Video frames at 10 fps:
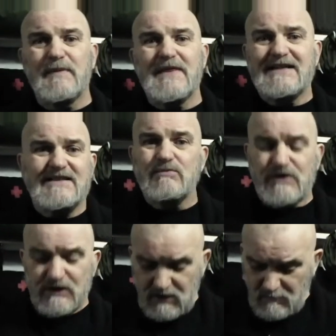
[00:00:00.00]
that's down to
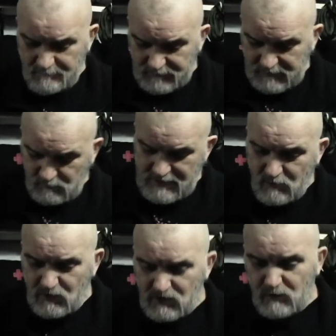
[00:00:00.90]
you. We're now
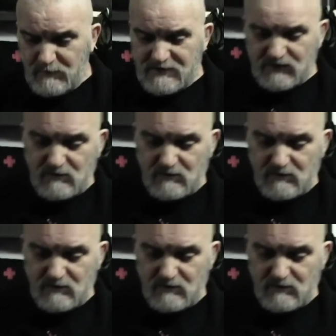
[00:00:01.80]
going to go into